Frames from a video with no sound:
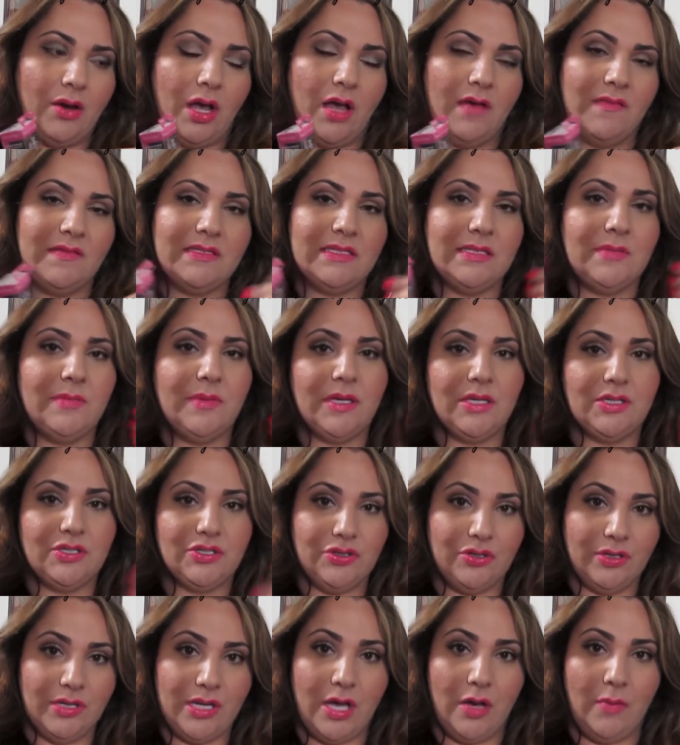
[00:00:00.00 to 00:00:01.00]
obviously, because
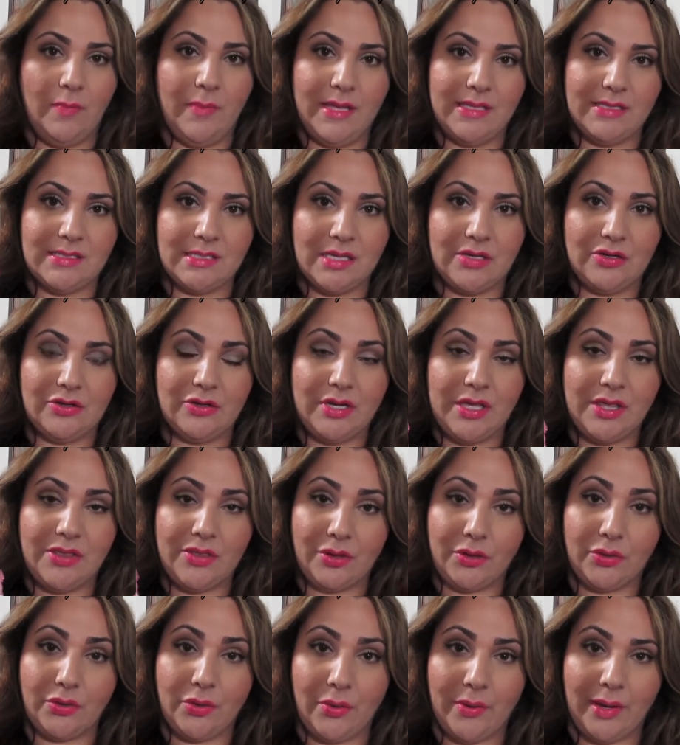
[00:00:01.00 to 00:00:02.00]
your nail beds underneath
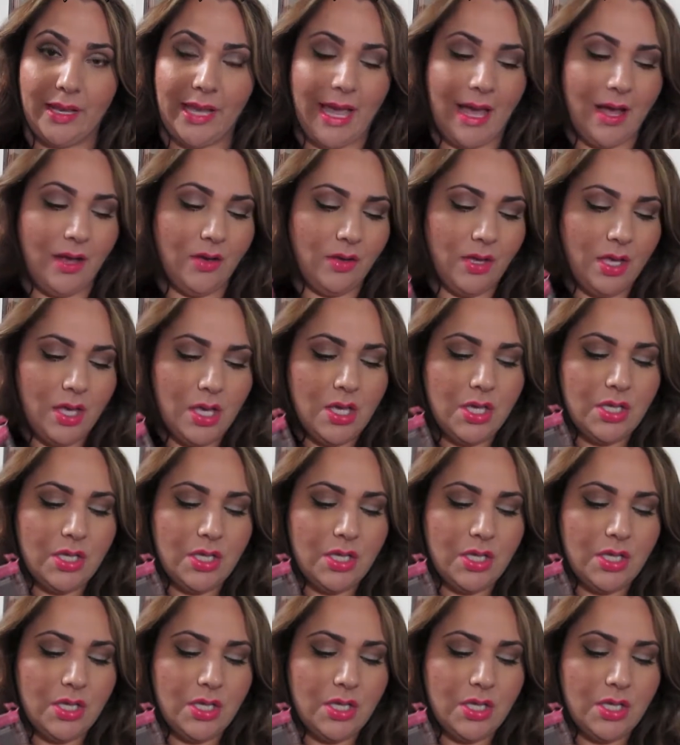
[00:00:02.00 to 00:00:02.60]
are growing out.